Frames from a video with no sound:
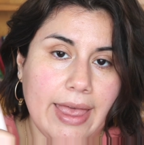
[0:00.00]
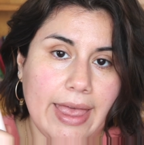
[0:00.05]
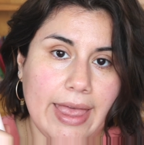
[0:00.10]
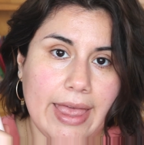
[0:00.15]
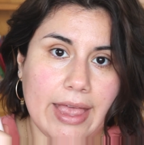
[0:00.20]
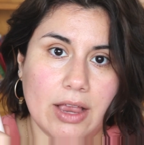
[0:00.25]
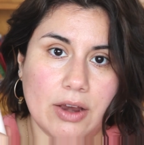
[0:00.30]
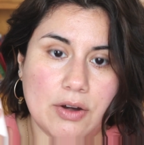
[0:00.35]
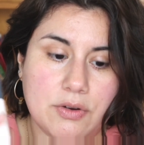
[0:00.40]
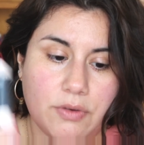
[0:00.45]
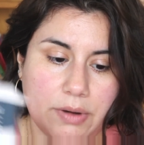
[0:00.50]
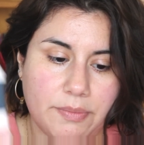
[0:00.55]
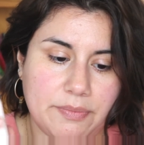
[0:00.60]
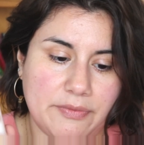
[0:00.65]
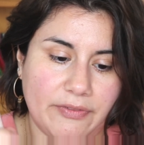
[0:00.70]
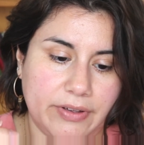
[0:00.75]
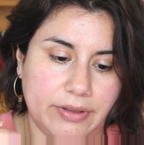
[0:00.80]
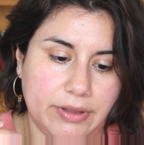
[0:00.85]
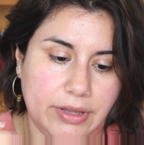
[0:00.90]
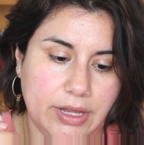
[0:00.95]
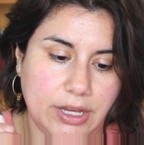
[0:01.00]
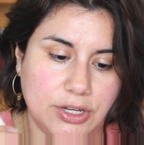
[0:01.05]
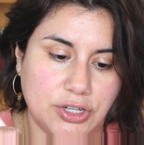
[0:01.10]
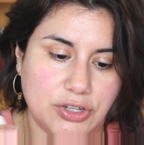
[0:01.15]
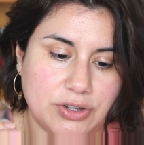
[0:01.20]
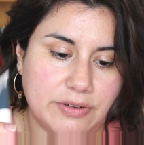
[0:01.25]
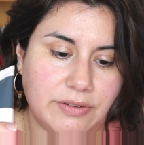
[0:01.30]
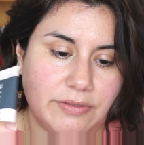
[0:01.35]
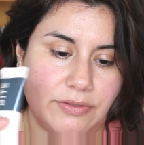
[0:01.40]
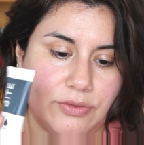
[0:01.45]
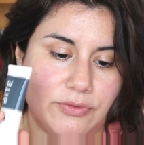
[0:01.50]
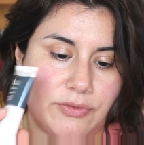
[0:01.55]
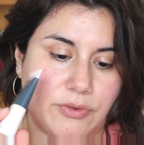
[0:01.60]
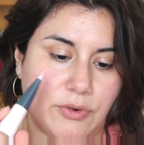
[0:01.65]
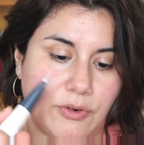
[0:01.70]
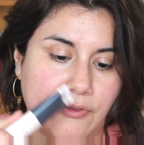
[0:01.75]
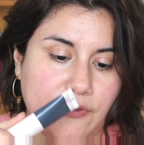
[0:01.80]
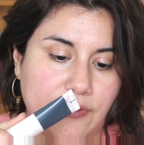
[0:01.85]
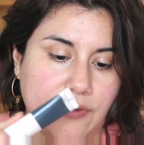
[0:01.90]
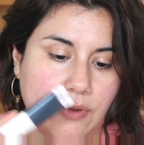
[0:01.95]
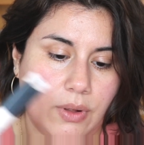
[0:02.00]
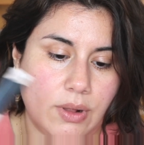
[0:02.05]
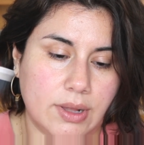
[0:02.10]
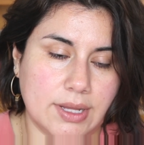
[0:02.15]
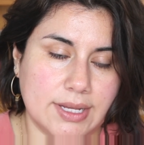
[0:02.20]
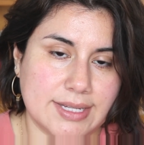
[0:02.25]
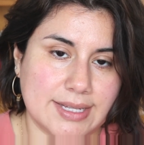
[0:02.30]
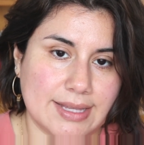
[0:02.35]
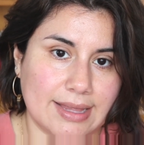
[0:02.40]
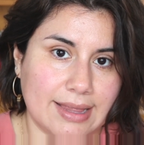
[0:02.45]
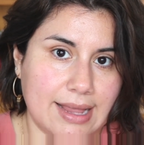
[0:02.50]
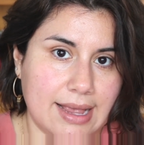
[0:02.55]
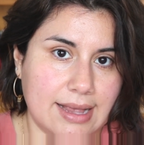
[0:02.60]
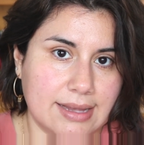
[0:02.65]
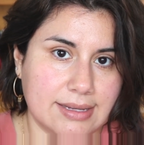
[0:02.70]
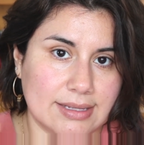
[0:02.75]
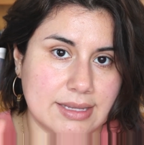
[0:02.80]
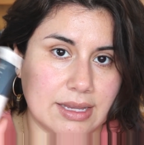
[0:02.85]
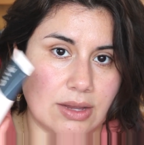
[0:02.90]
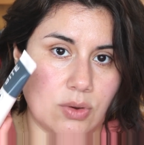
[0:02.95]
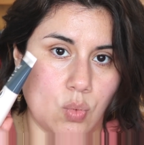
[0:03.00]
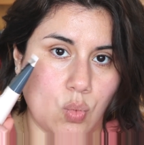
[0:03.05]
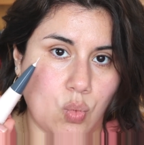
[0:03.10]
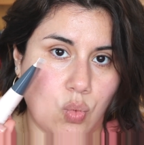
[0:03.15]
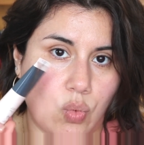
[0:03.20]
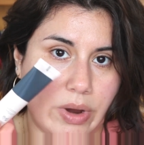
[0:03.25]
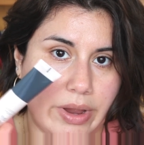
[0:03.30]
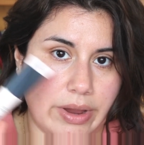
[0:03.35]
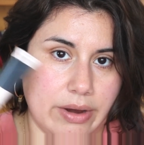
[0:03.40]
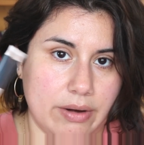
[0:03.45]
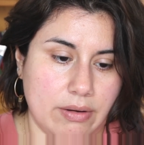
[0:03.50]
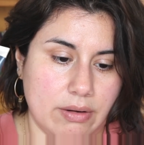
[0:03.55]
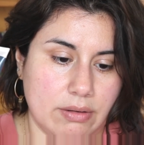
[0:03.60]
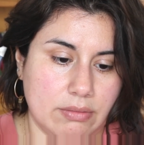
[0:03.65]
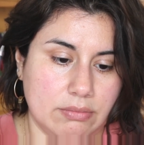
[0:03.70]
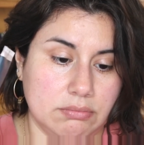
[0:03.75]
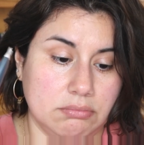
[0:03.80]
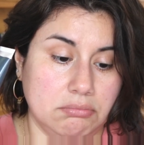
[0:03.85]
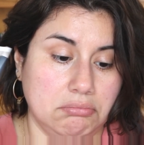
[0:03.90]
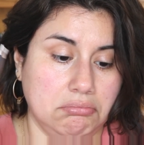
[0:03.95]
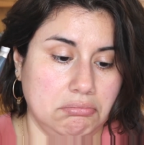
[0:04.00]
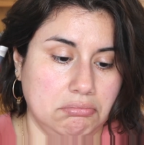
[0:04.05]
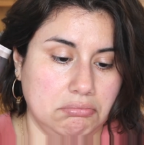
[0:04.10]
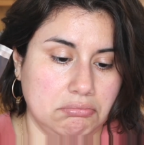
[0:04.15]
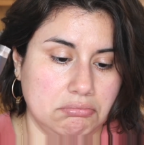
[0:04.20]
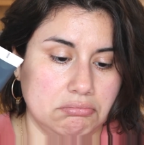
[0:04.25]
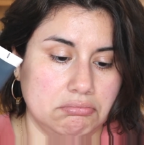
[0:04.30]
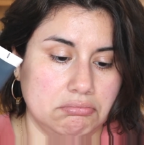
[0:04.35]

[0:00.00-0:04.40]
and grip foundation for flawless lasting wear. Hmm.